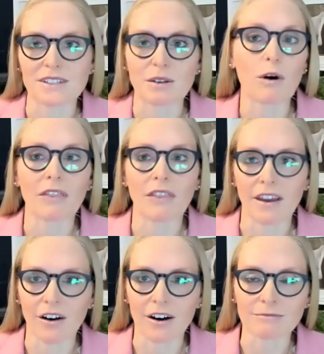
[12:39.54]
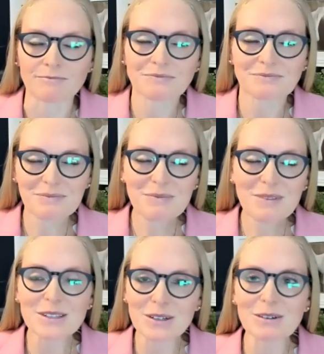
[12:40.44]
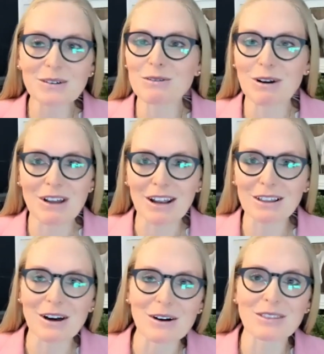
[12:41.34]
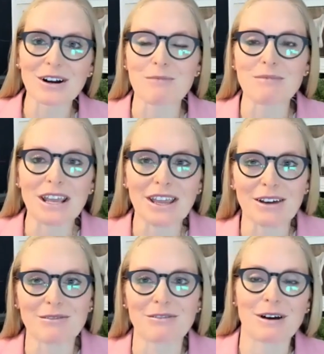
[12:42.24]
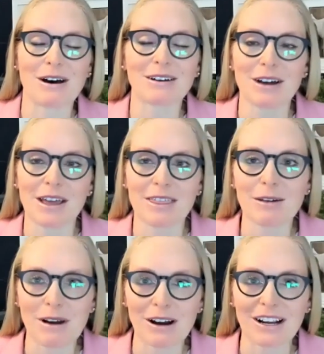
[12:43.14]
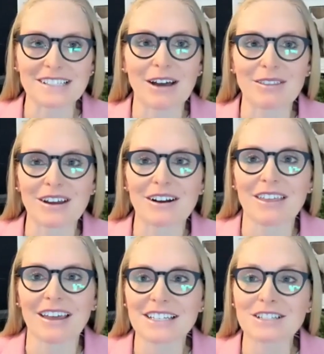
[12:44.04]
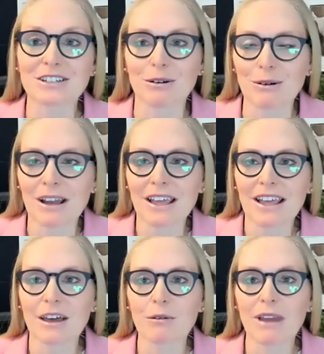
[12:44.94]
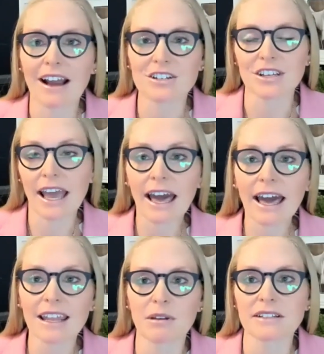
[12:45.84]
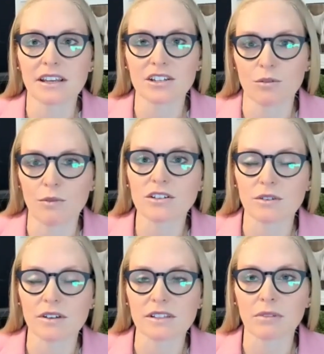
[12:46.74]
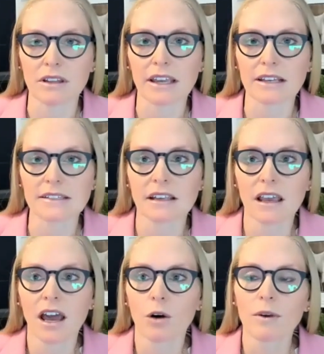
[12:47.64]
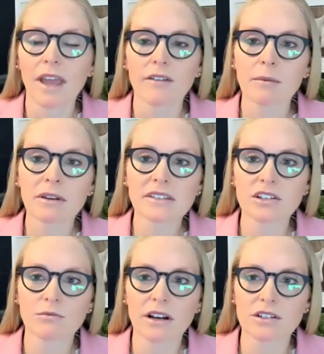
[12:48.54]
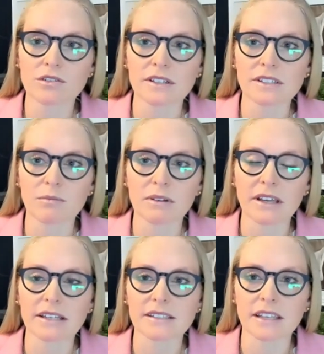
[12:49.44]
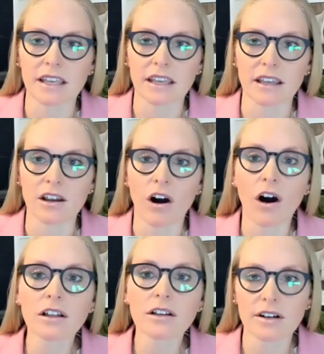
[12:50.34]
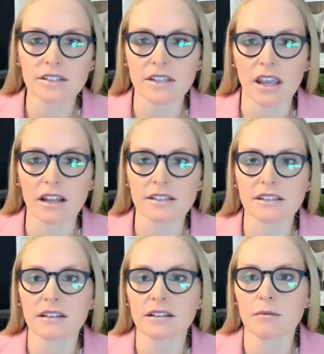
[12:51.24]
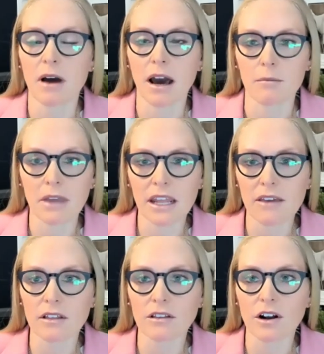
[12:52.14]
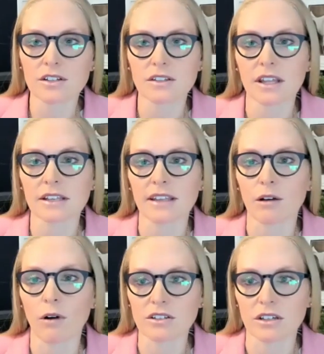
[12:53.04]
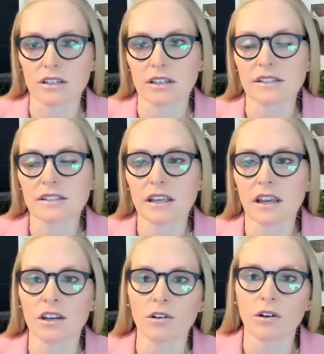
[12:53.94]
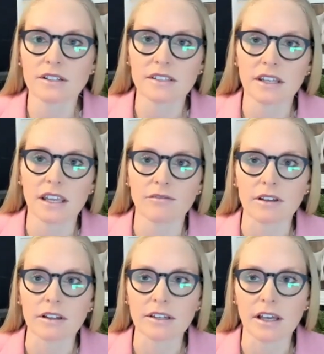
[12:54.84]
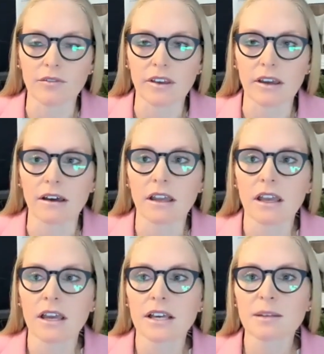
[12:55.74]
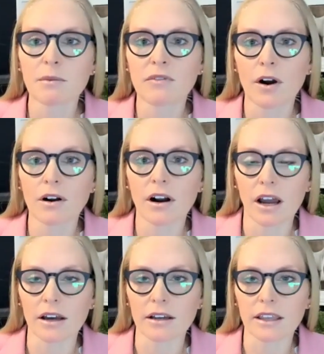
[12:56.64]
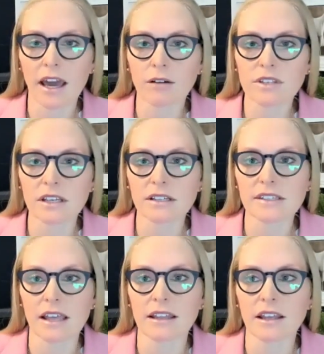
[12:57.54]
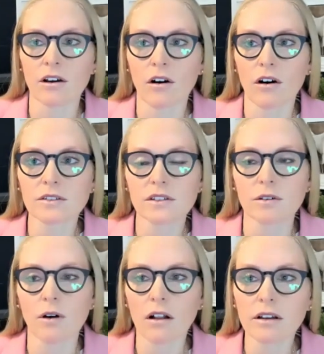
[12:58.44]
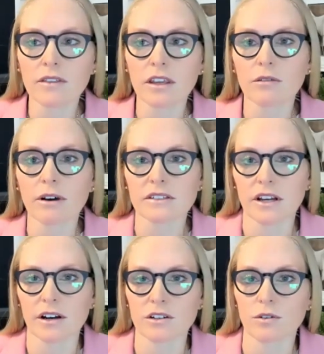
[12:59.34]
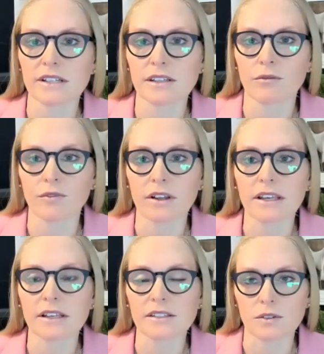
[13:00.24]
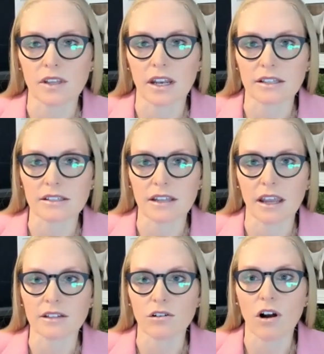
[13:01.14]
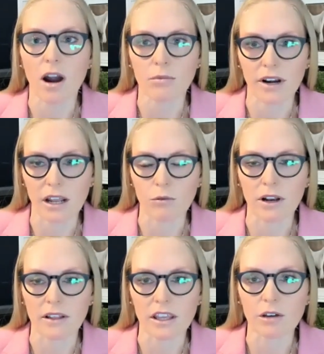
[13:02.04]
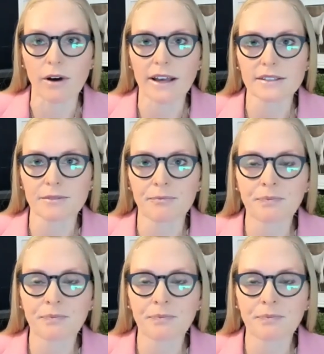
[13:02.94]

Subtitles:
and what they are. So you are not alone. There are many of, I think, Americans out there that didn't know that we actually had immunization registries in place. We have immunization registries in place in all of our states, many of the large cities like Washington, D.C., New York City, Philadelphia, some of our counties, and then also all of the U.S. territories and freely associated states are operating one in the U.S.